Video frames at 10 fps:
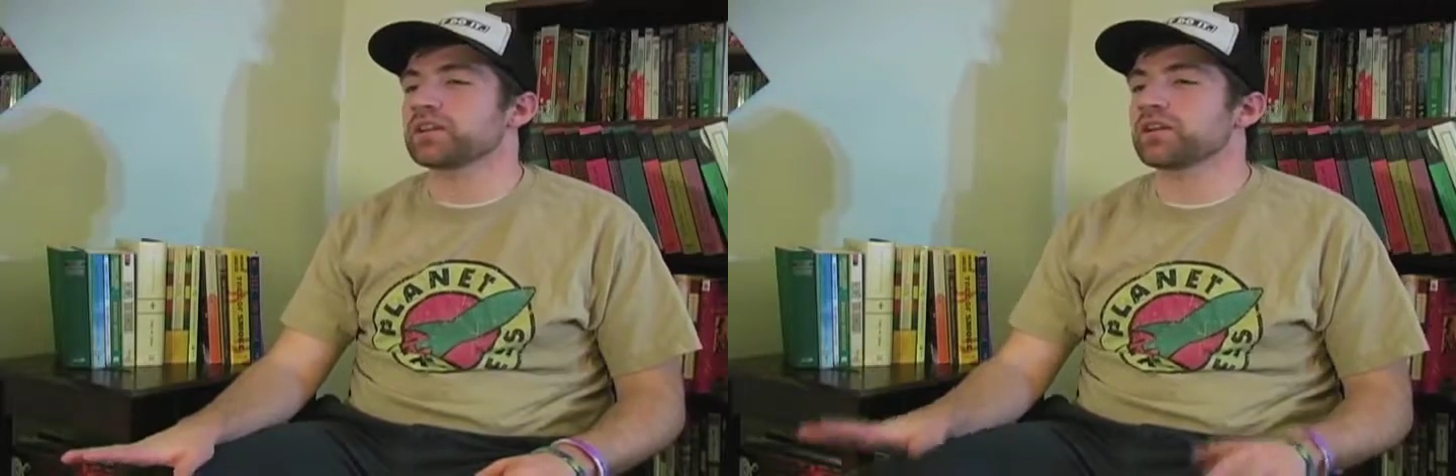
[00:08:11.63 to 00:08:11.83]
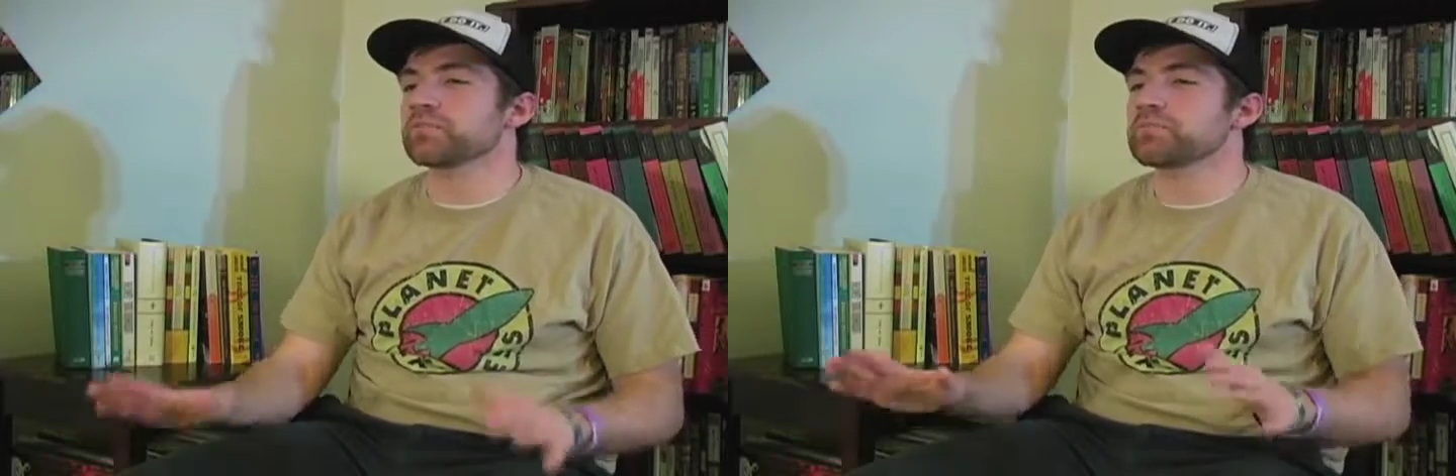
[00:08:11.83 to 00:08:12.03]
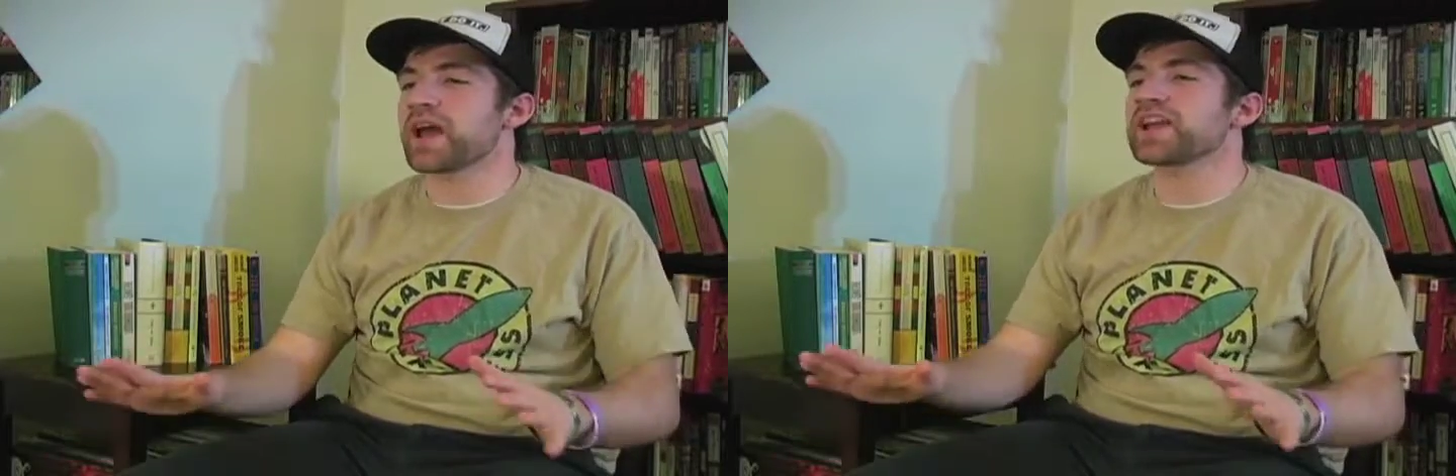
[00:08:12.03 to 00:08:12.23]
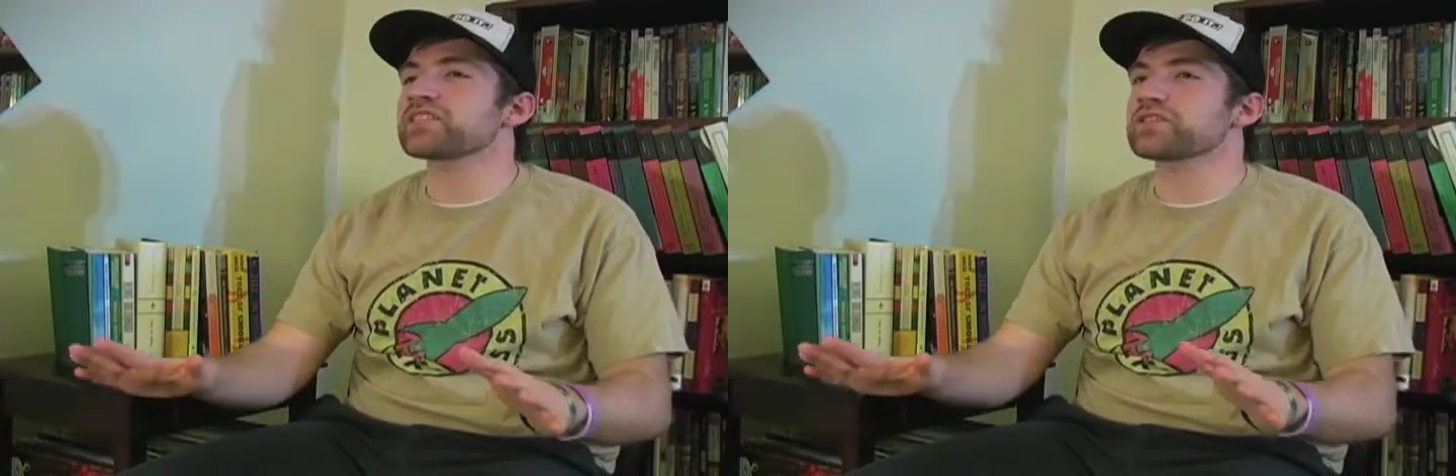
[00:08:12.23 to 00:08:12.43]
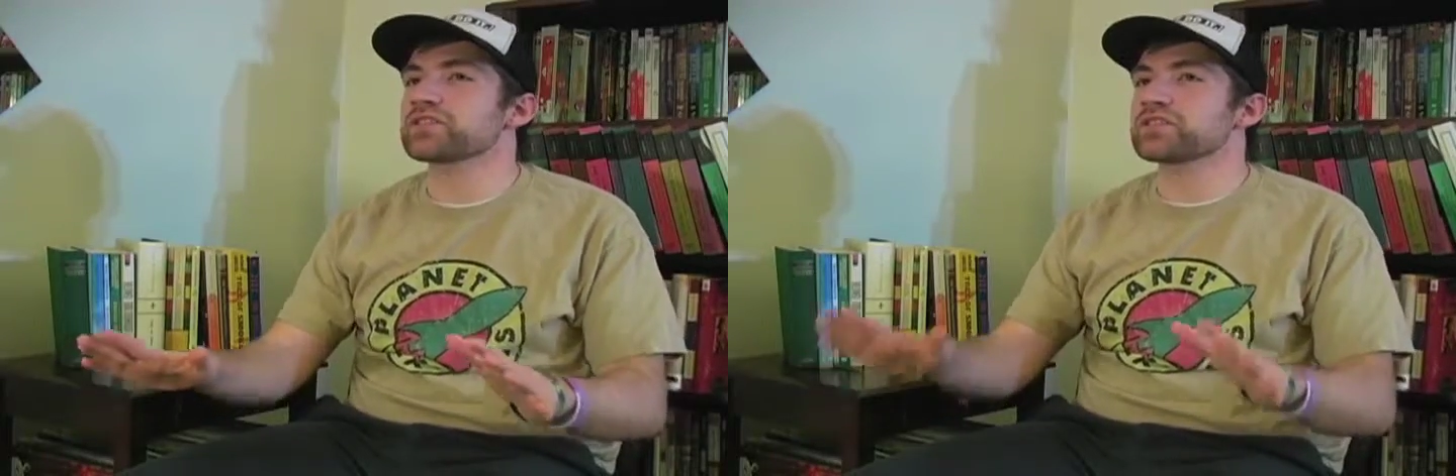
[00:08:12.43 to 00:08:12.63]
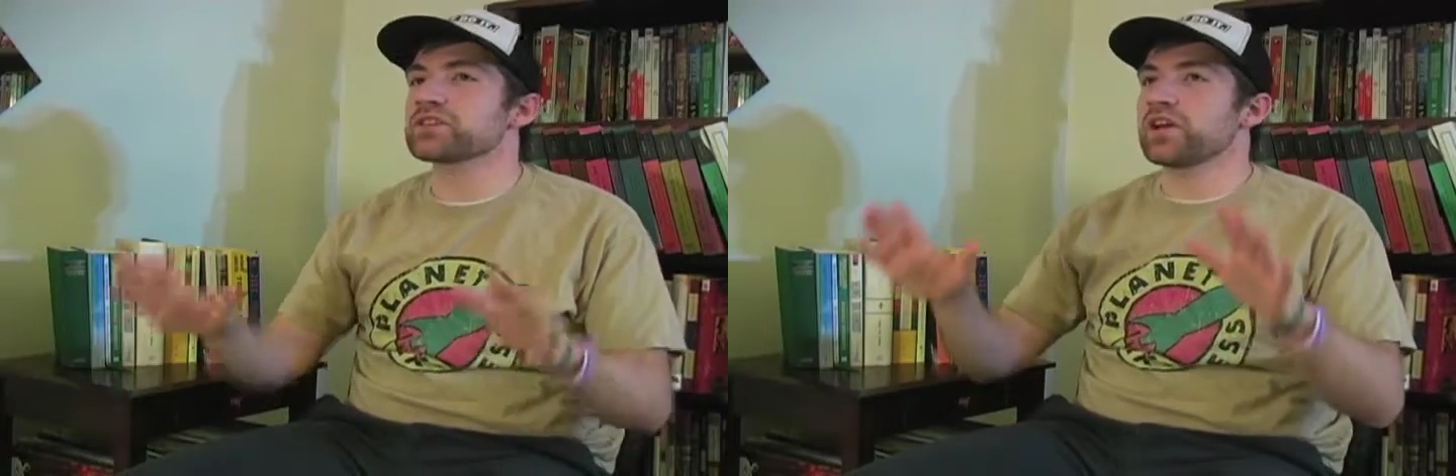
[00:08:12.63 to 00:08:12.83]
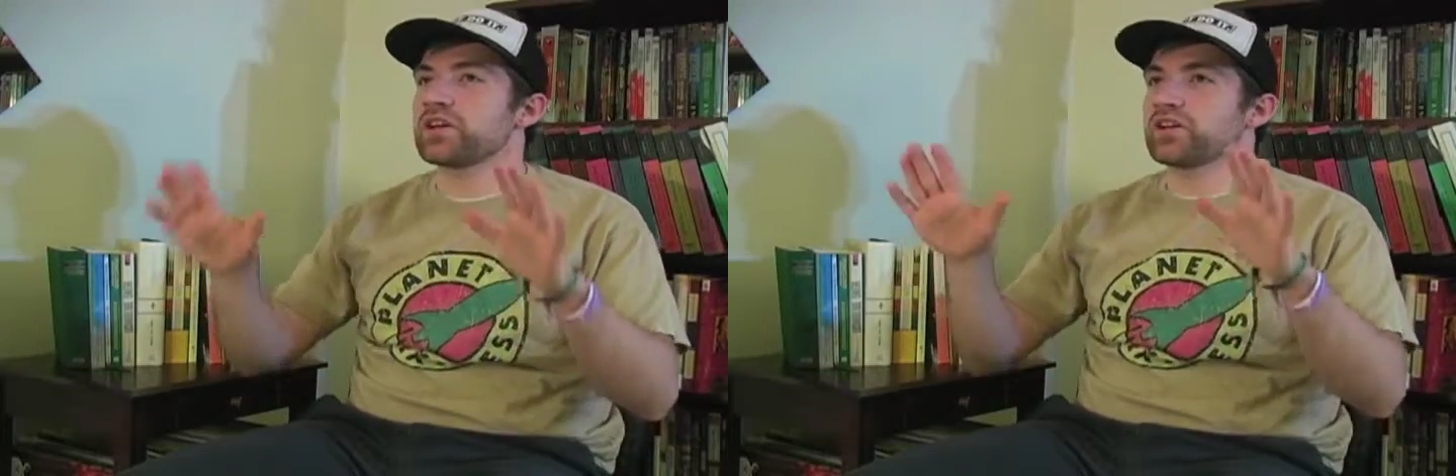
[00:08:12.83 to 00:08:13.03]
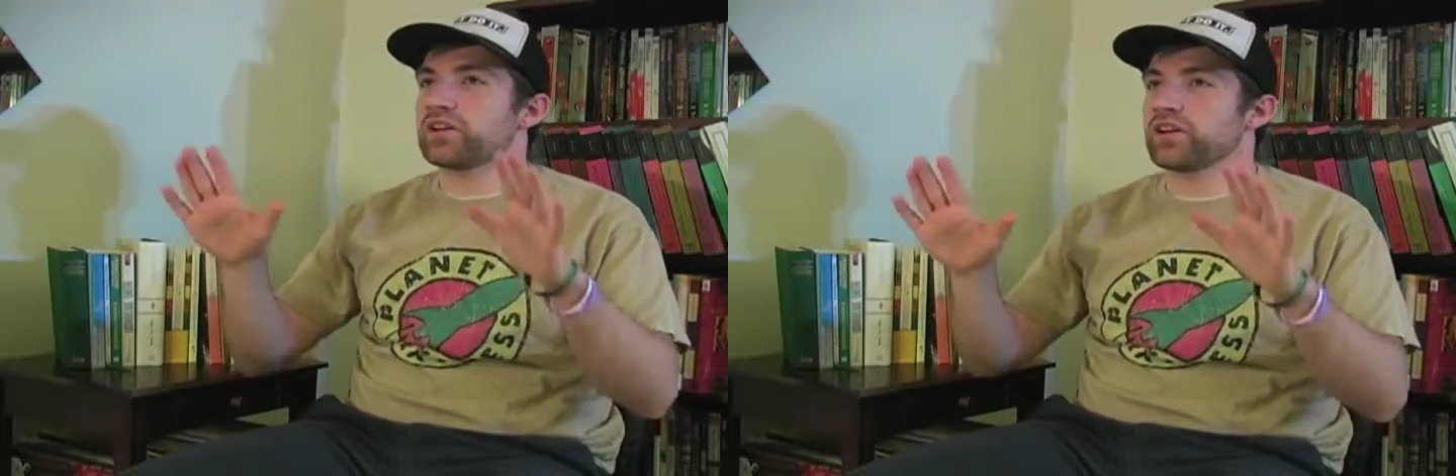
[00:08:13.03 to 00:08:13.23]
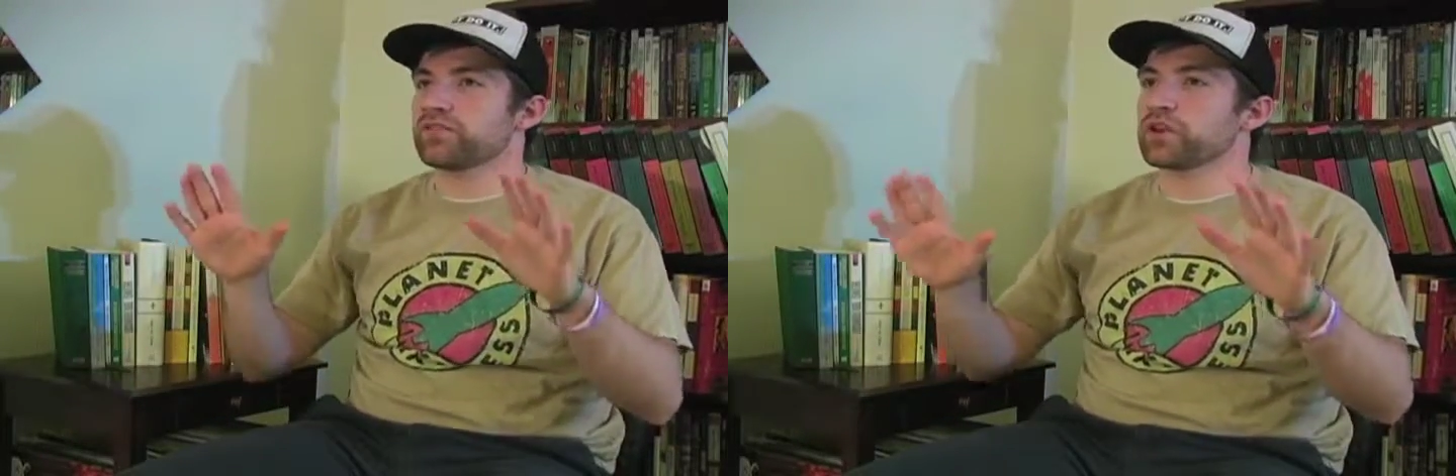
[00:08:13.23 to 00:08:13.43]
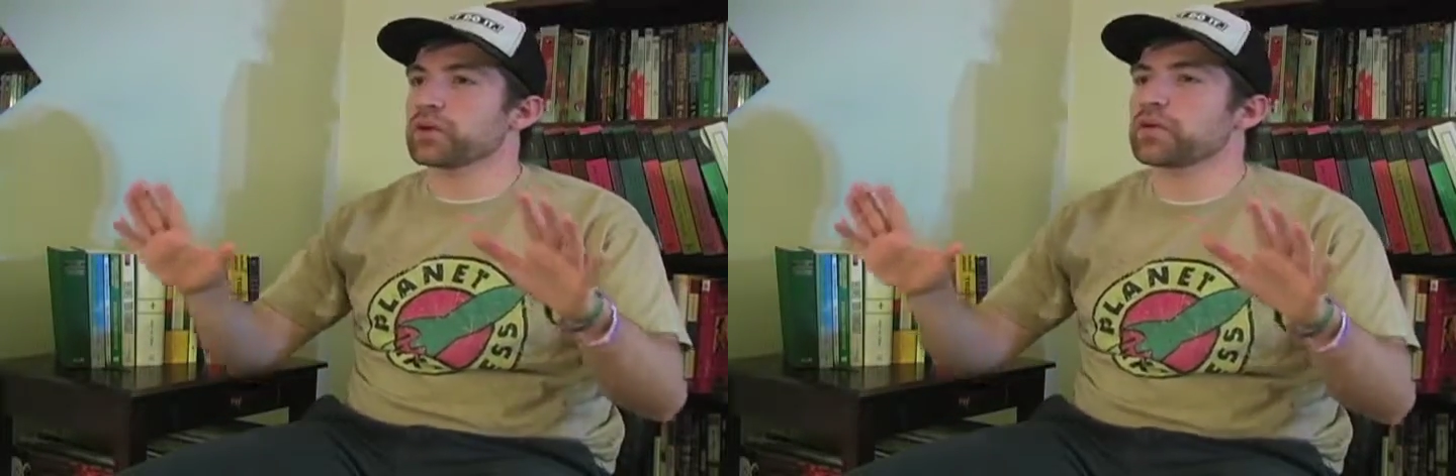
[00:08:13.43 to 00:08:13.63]
They are masters
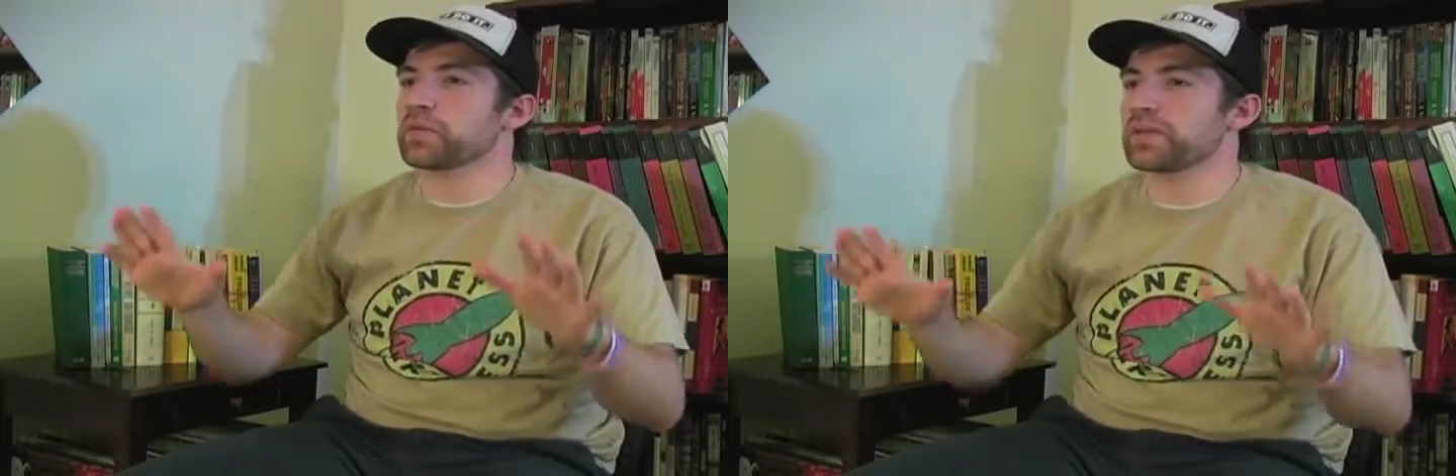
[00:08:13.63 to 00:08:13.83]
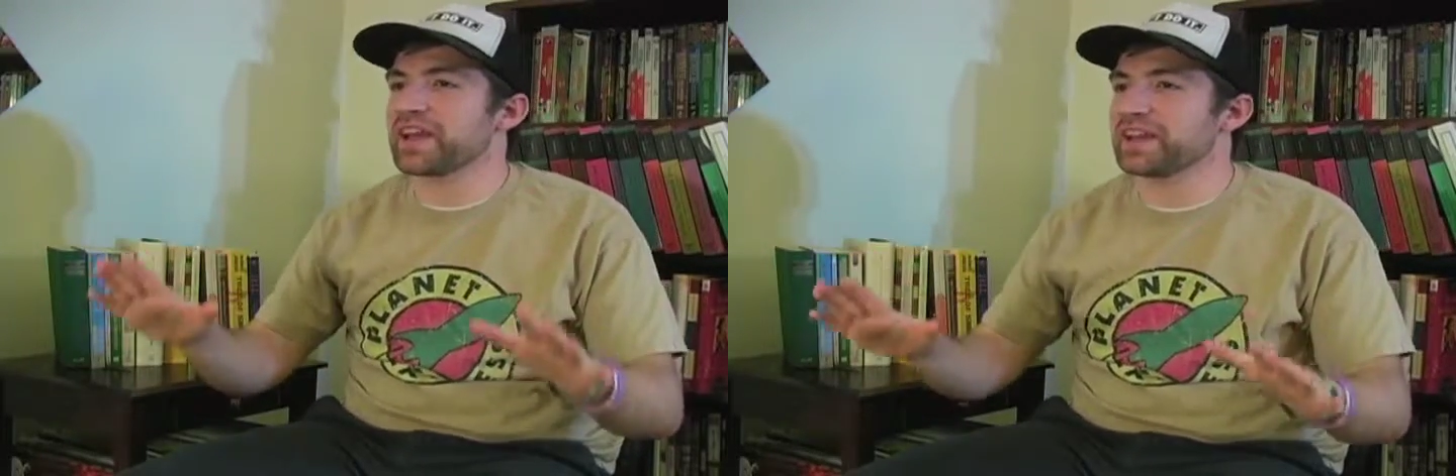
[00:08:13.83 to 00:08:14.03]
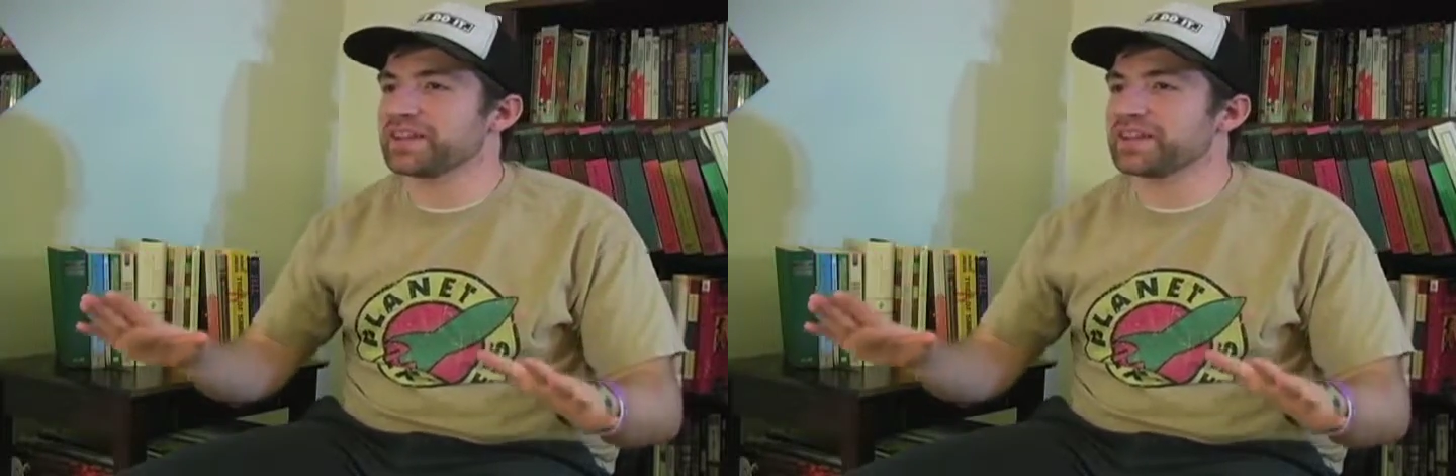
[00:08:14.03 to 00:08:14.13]
of their domain.